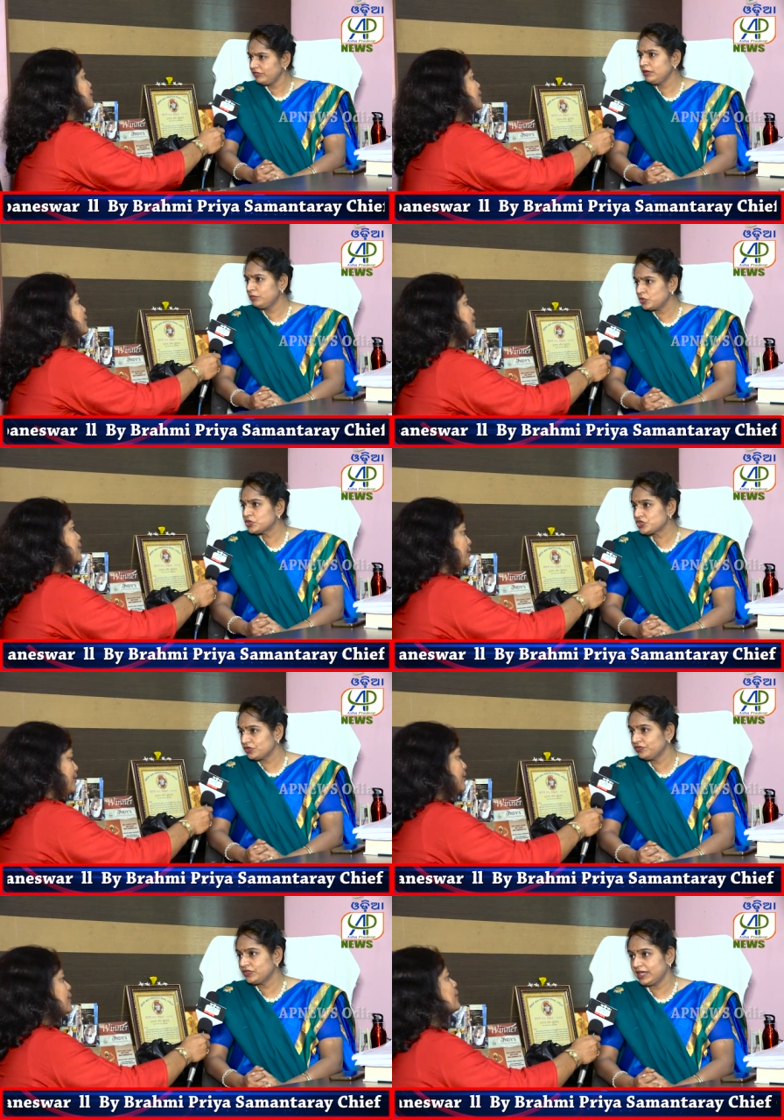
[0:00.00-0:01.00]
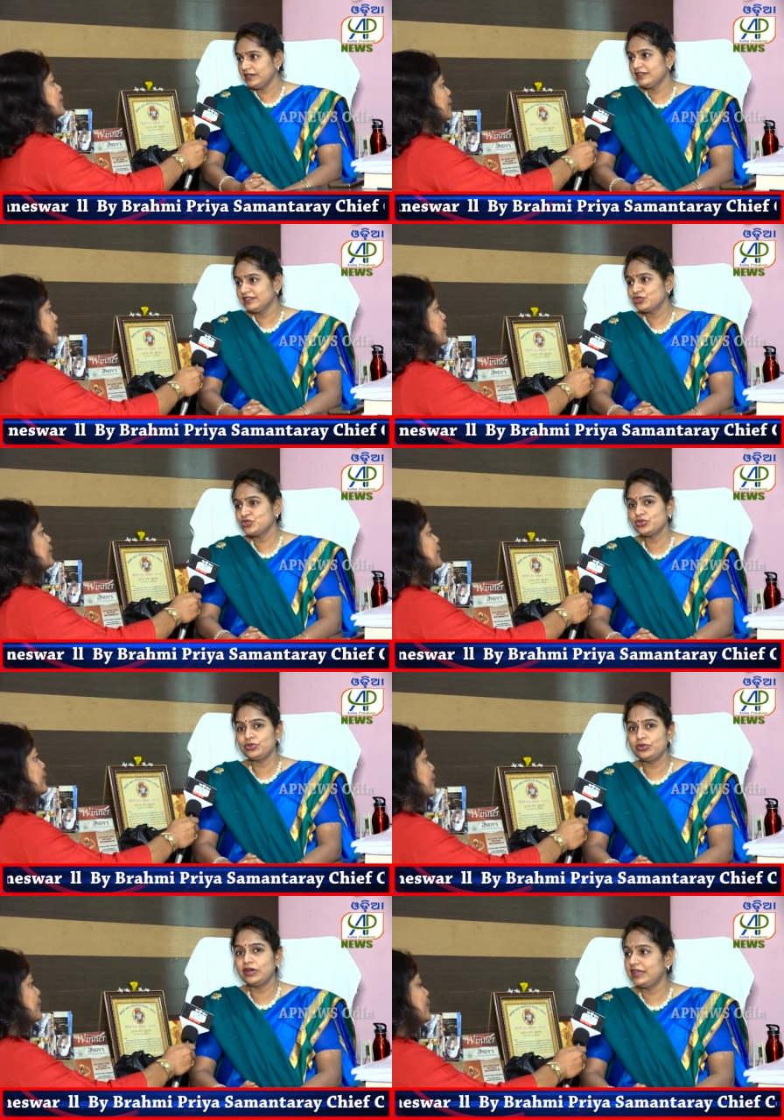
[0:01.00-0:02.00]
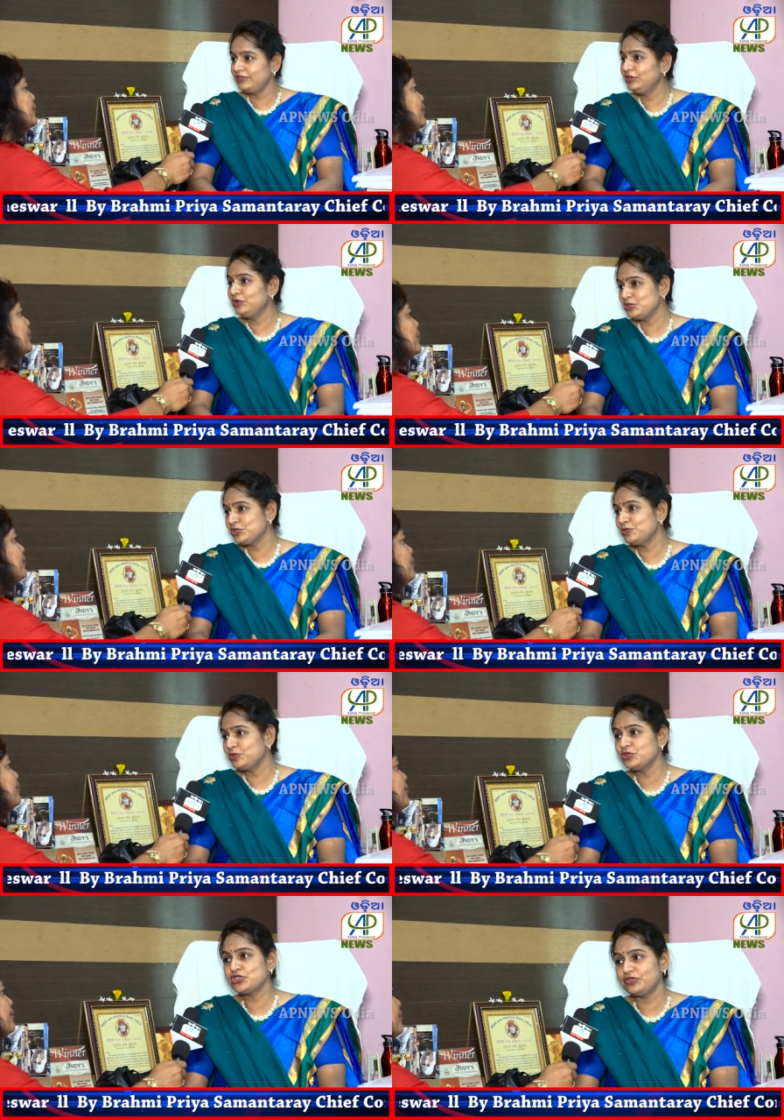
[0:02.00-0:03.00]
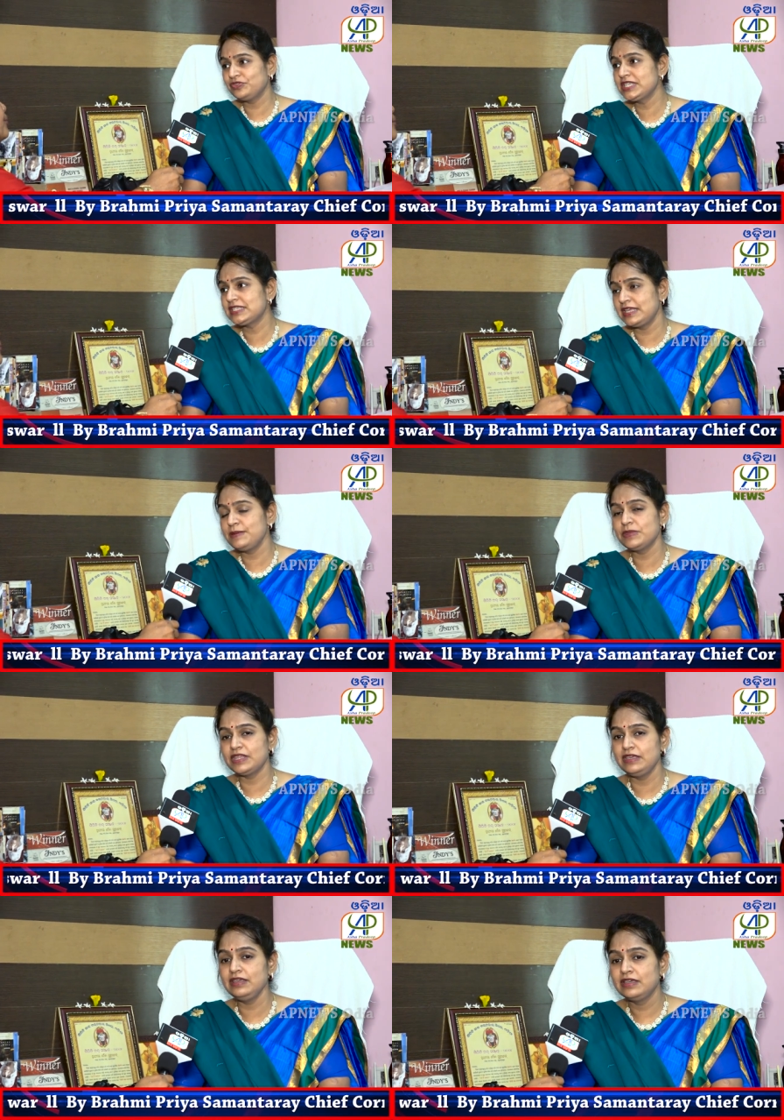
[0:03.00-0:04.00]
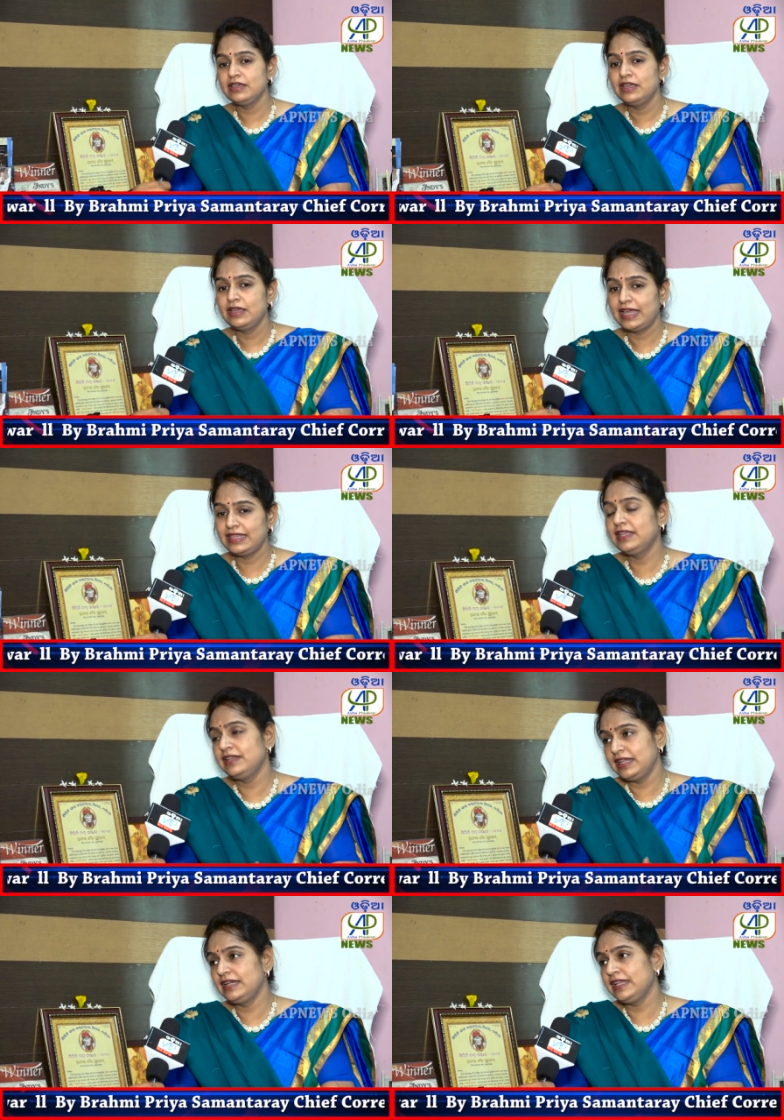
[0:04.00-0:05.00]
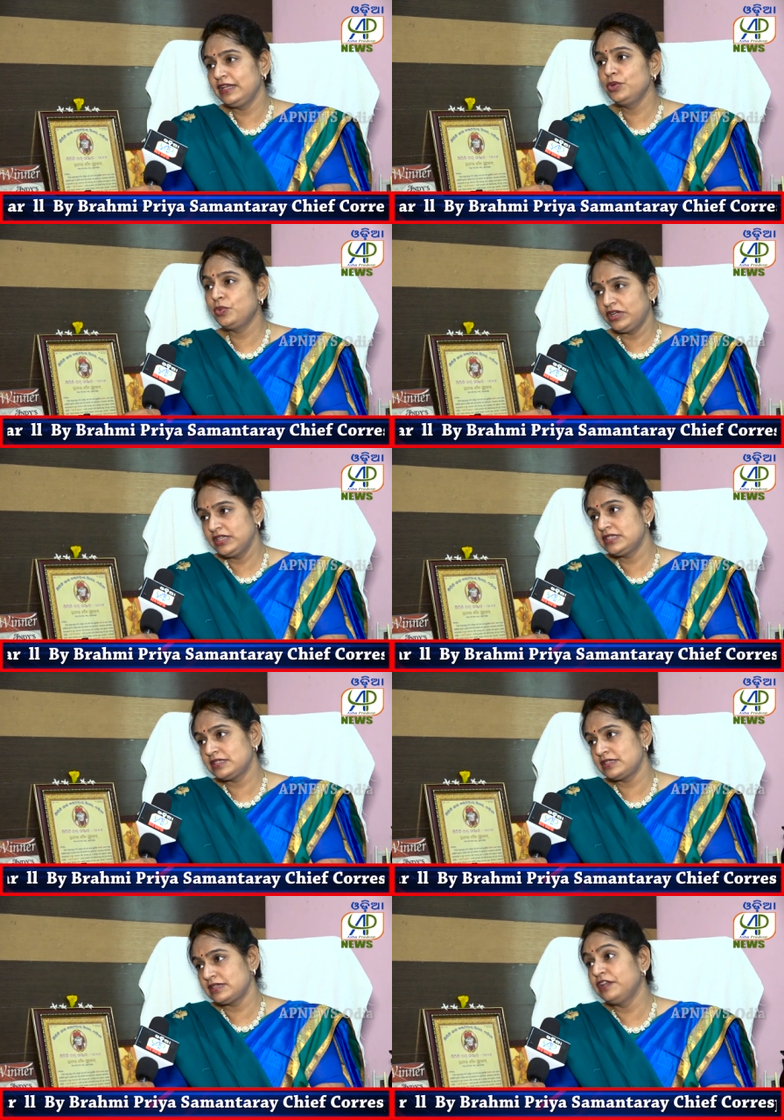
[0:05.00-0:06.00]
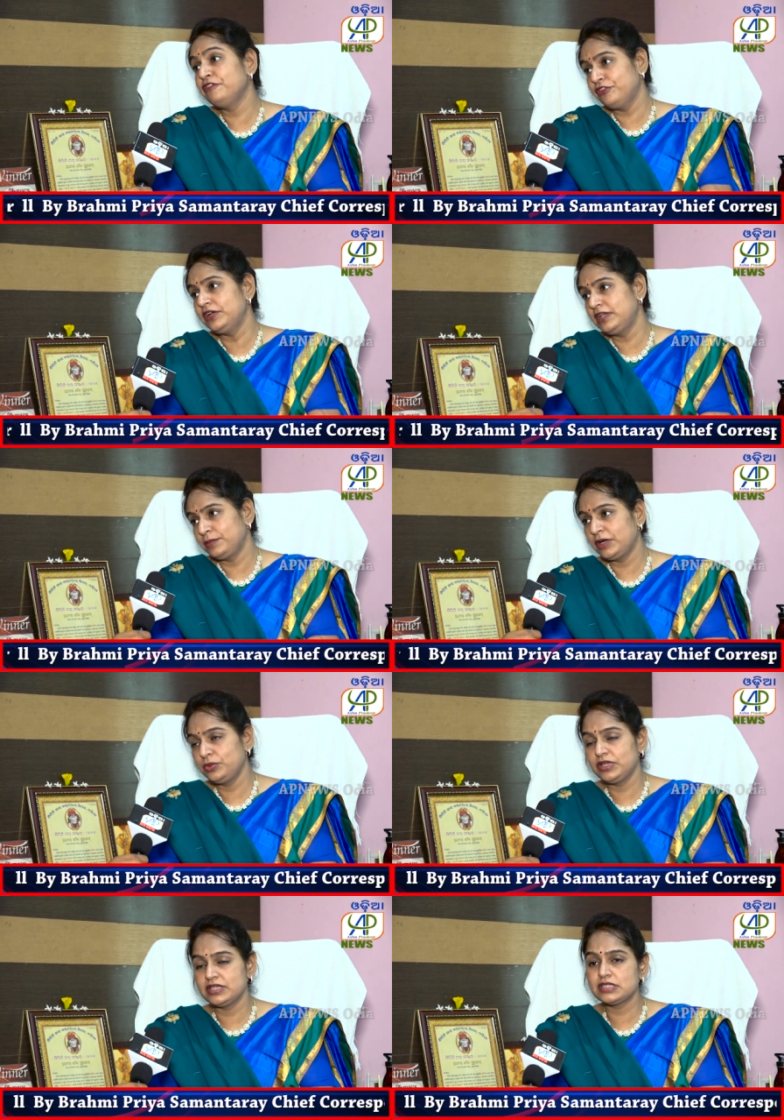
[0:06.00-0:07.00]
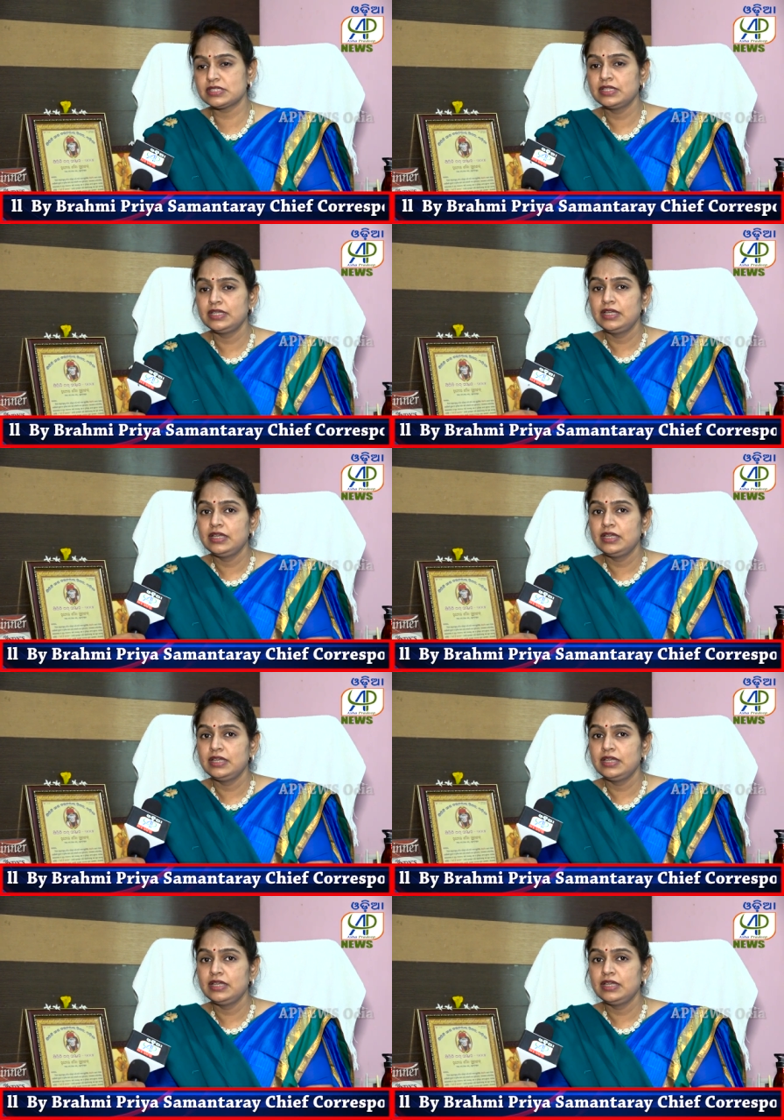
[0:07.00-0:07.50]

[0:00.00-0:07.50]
will boast of that, so I will also boast of the same thing, and then I'll tell you what is different about us.